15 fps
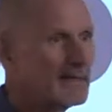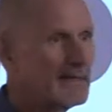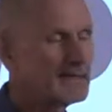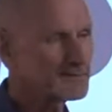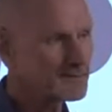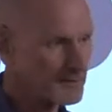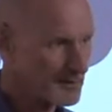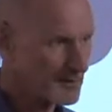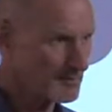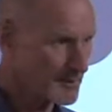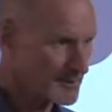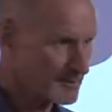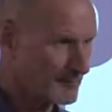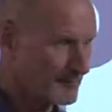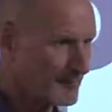Lancet
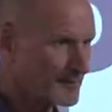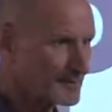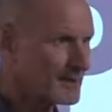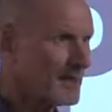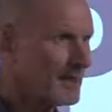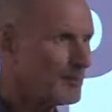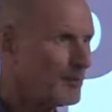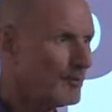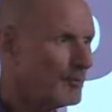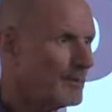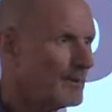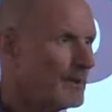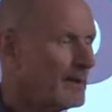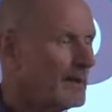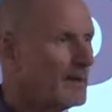Commission, for example.
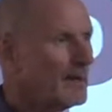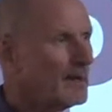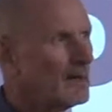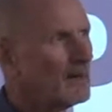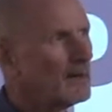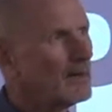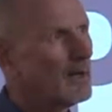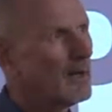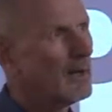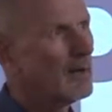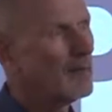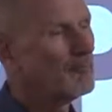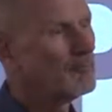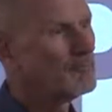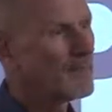
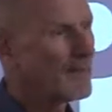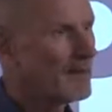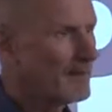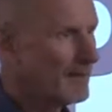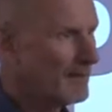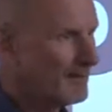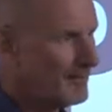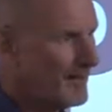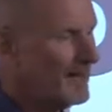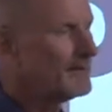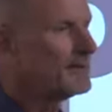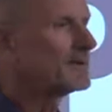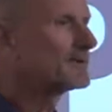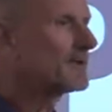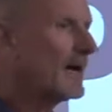Um,
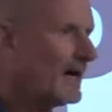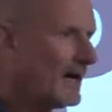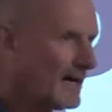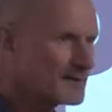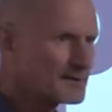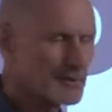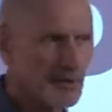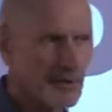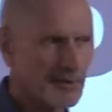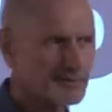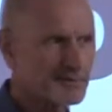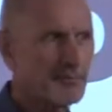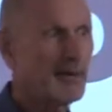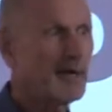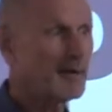that is hard
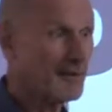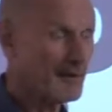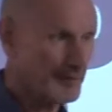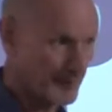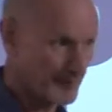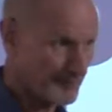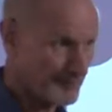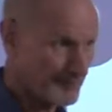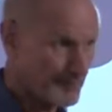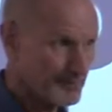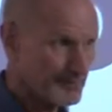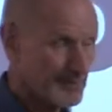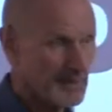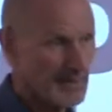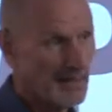science about health
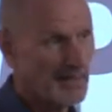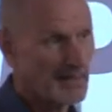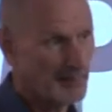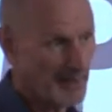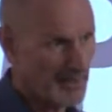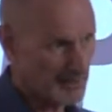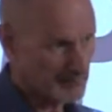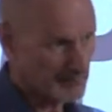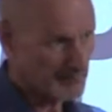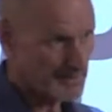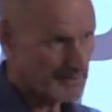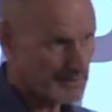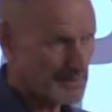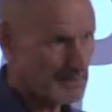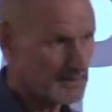and about
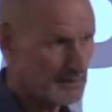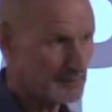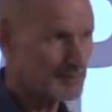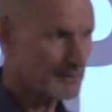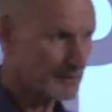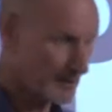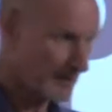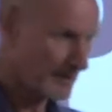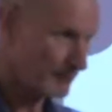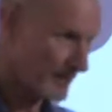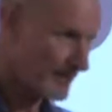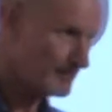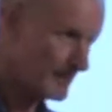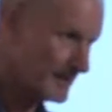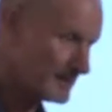meat eating, particularly
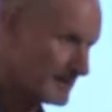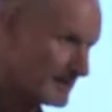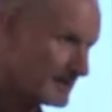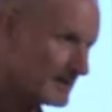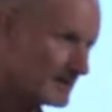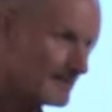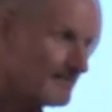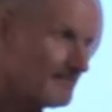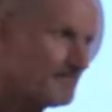red meat eating.